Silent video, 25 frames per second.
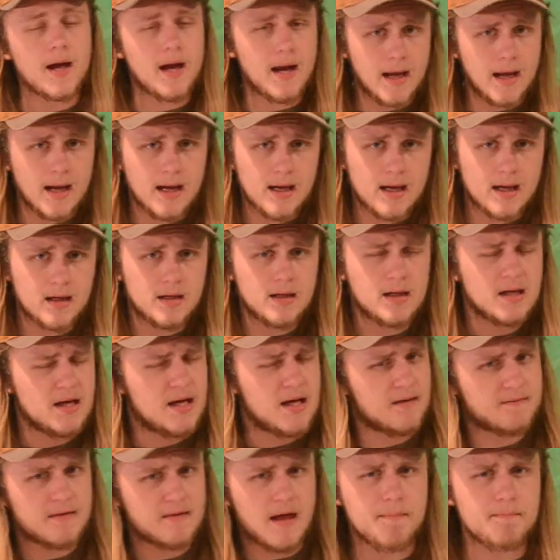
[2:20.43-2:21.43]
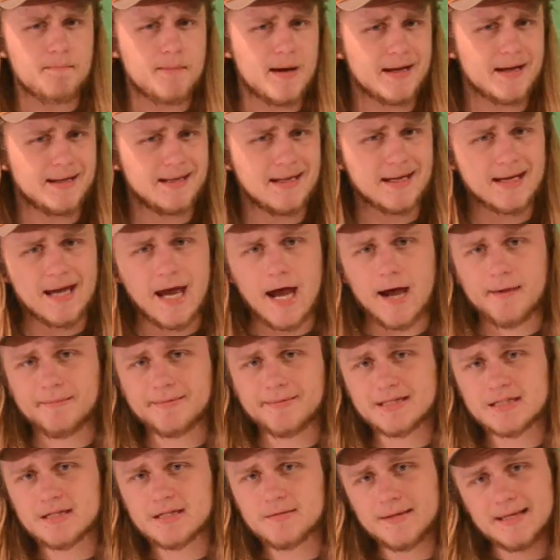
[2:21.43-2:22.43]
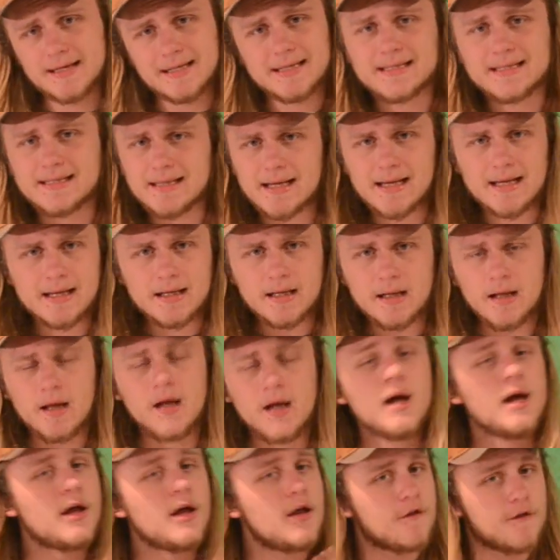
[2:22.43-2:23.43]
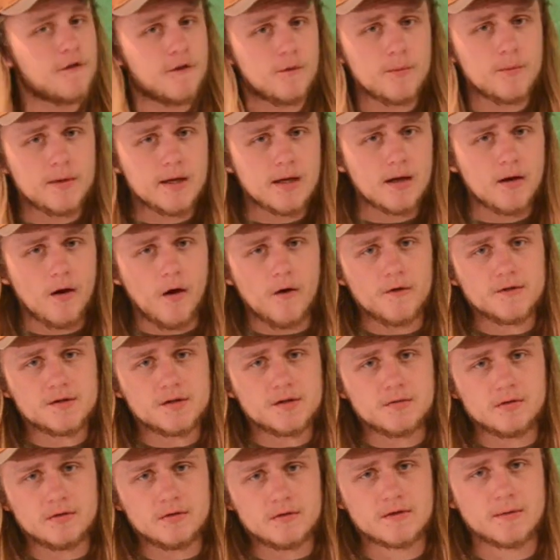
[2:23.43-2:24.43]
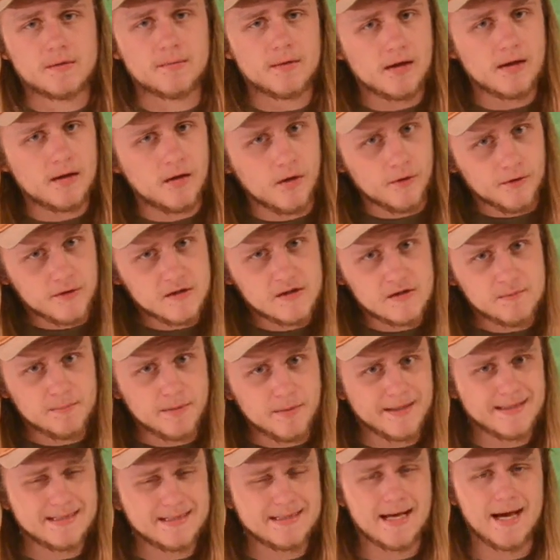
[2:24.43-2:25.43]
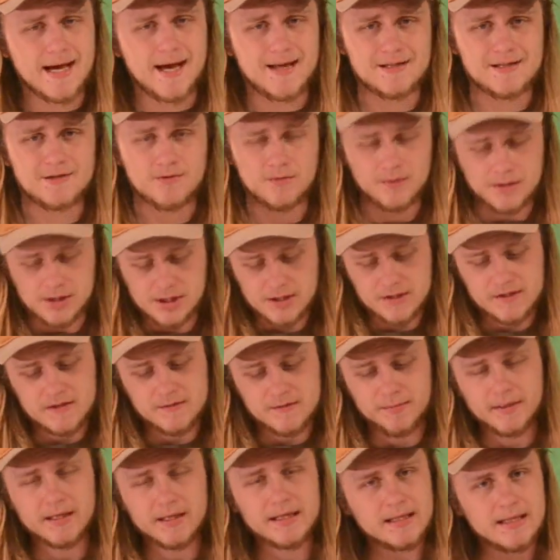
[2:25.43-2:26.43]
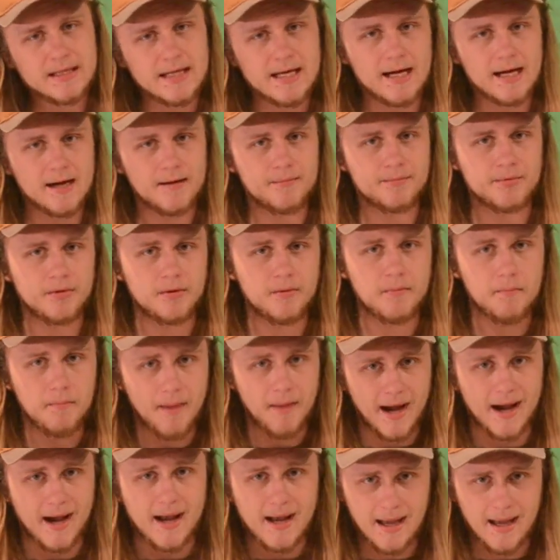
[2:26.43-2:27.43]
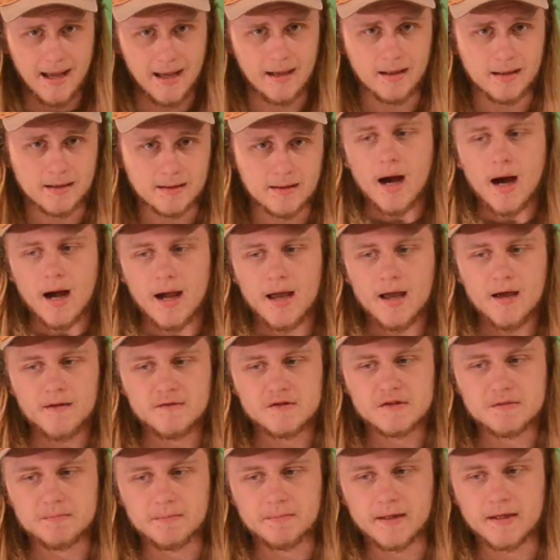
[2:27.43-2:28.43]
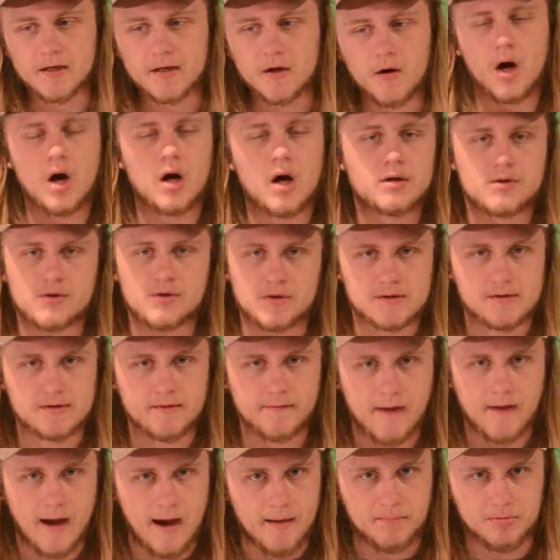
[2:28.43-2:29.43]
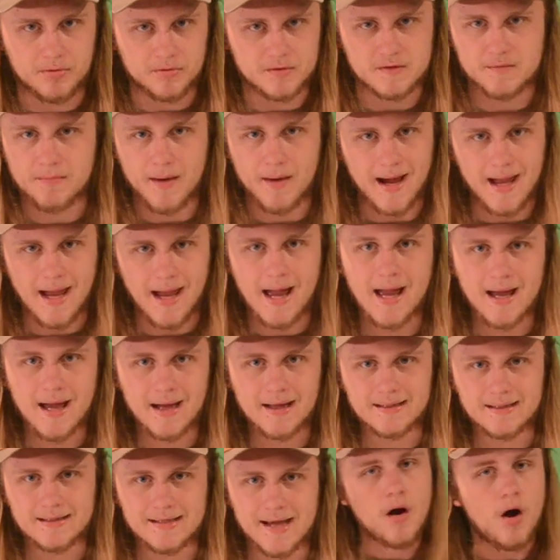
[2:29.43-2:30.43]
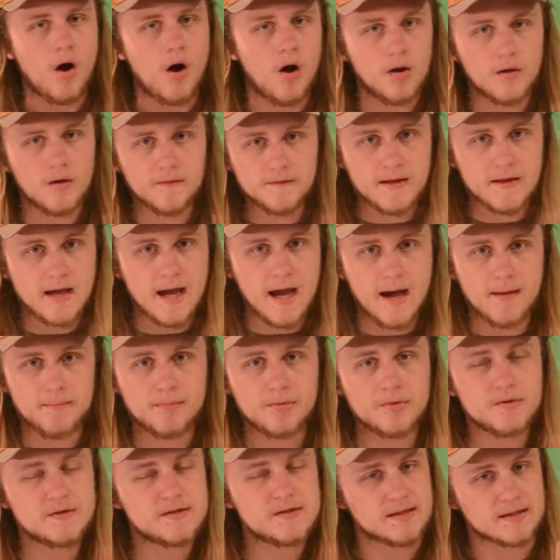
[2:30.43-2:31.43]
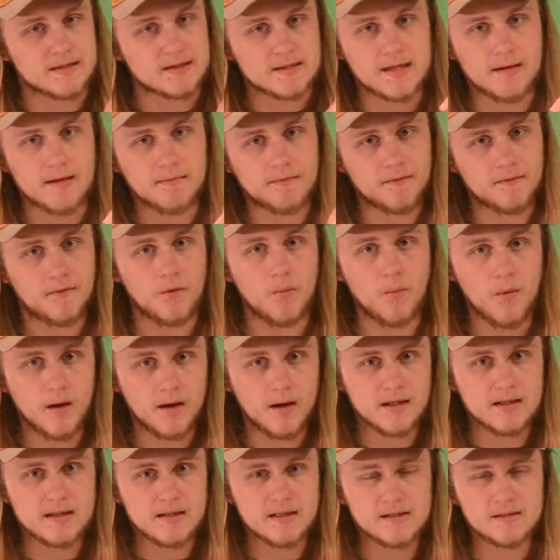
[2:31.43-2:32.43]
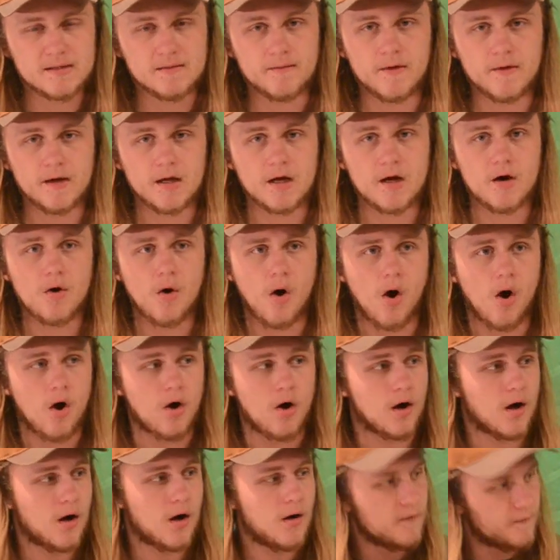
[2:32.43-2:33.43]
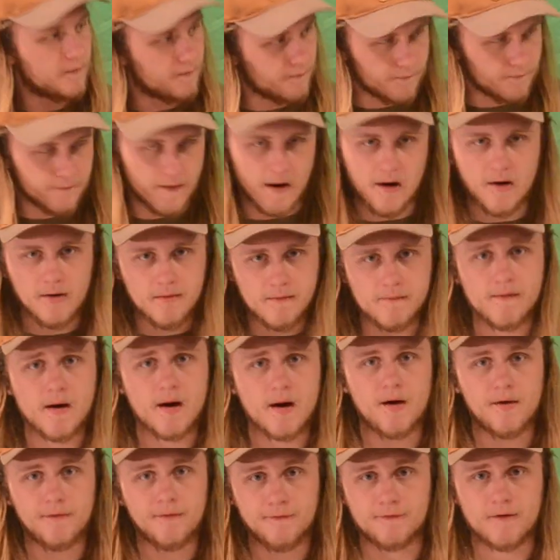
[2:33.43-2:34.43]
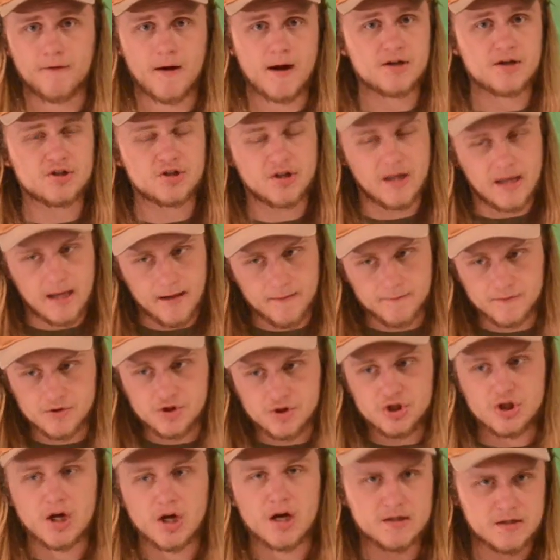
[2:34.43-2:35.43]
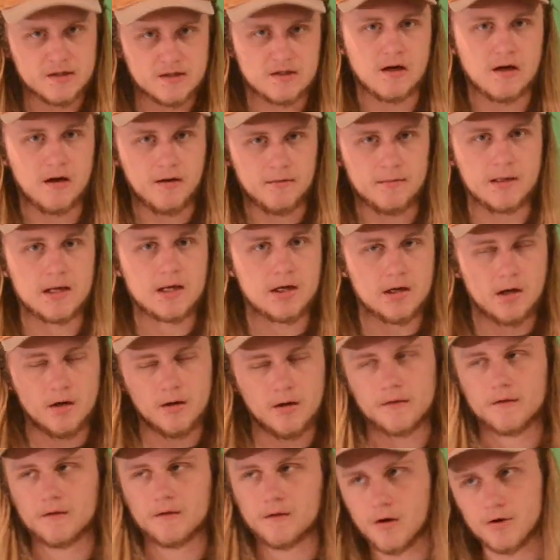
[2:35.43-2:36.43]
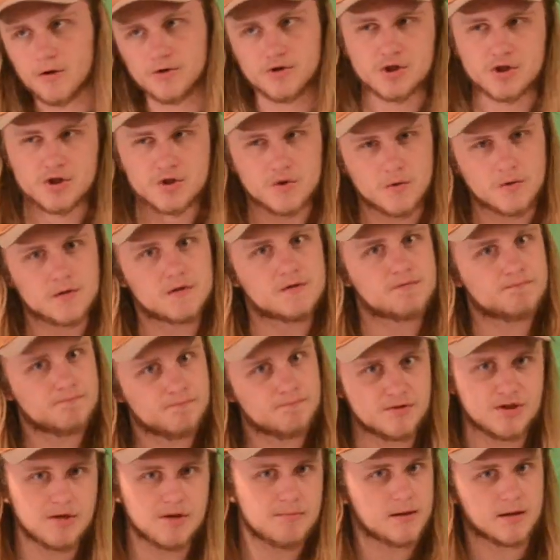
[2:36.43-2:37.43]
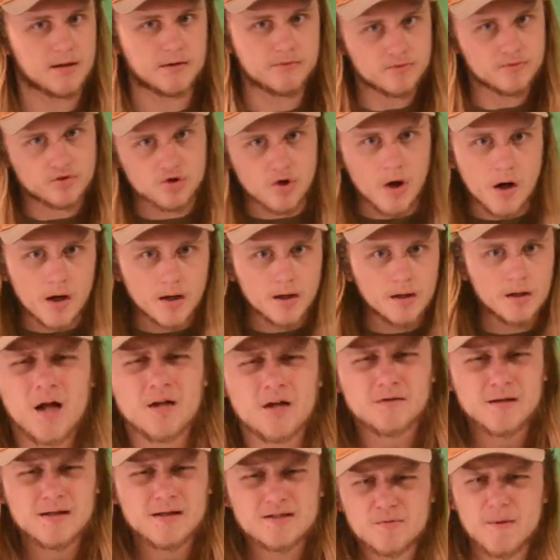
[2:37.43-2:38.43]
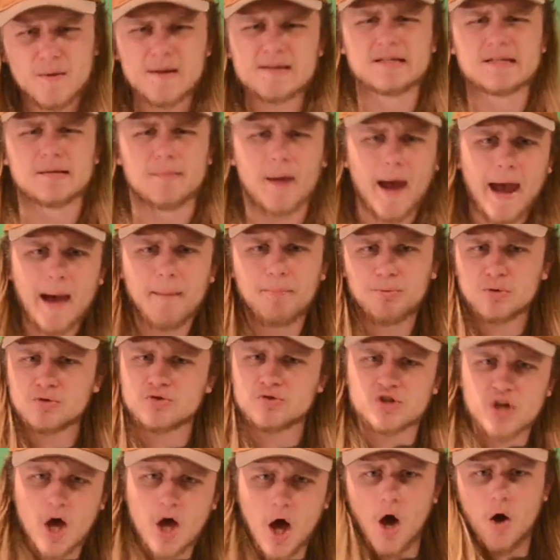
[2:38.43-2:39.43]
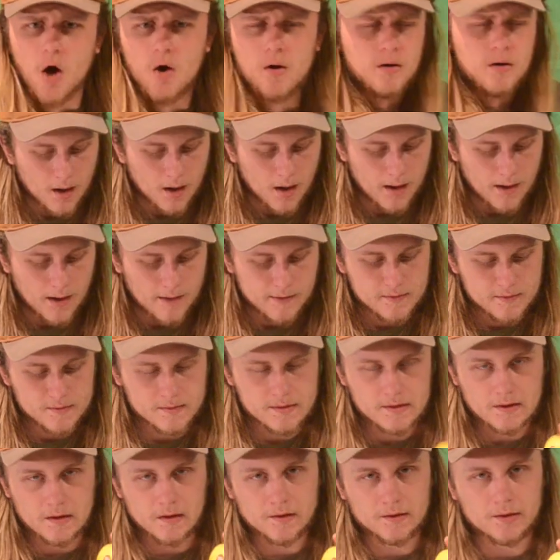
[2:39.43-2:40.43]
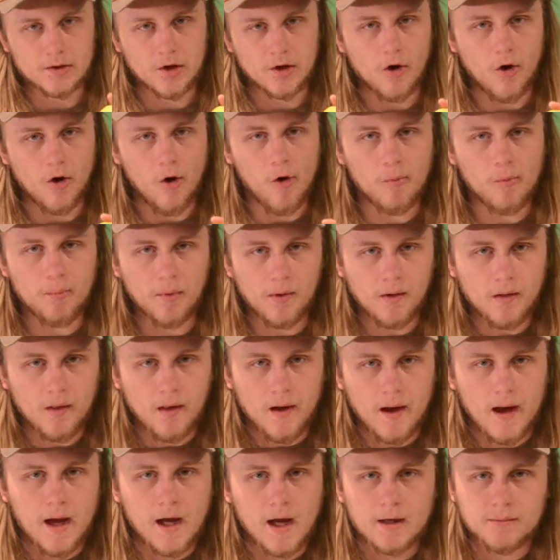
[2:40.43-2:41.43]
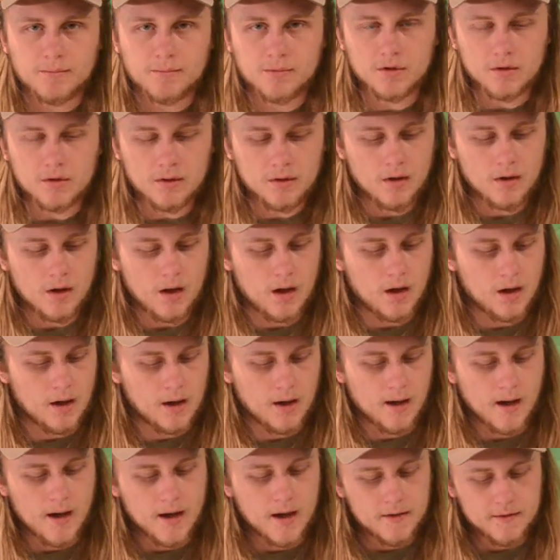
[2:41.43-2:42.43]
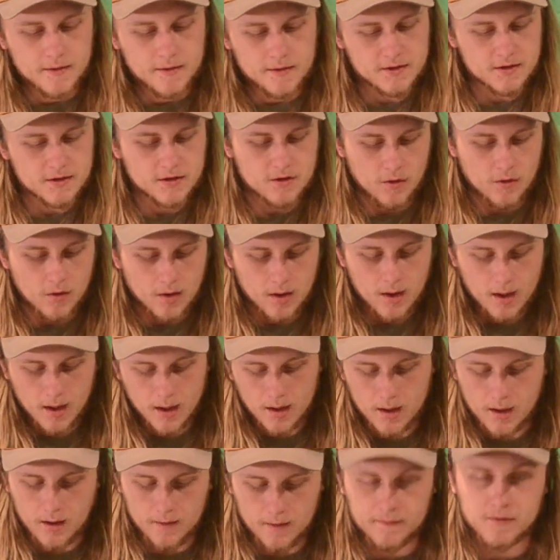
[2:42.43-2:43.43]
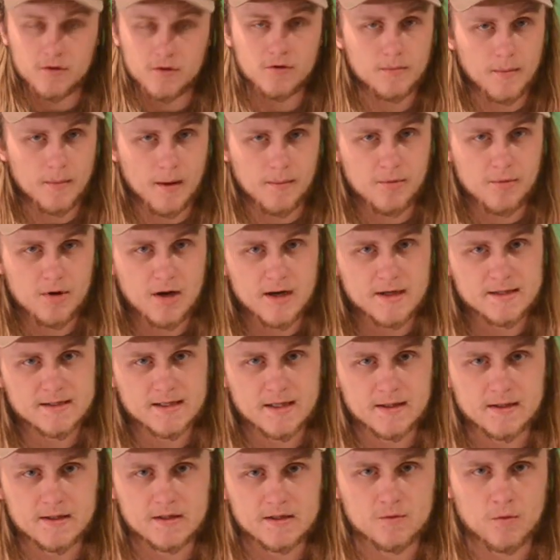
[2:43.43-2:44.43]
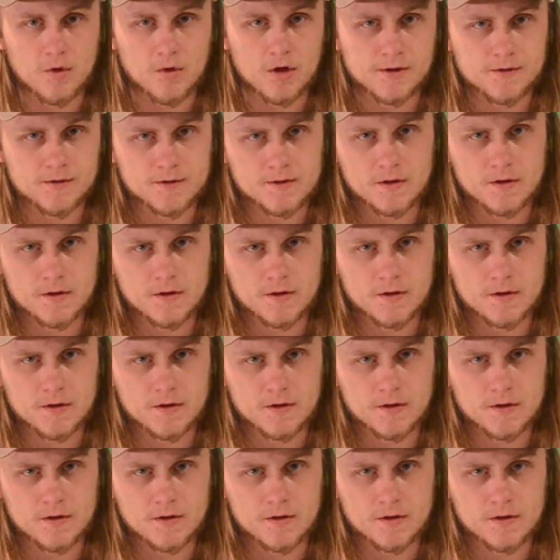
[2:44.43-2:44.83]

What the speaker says: And if that picnic happens to be a date, then we can also do something called the split test, which is splitting the apple by hand. I have split hundreds of apples by hand. All of the apples, except for one in this video, are very, very fresh. They have just come in on the grocery store's shipping truck. Let's rate some apples, yo! This one's called an opal apple. In the store, if you remember, I said these words.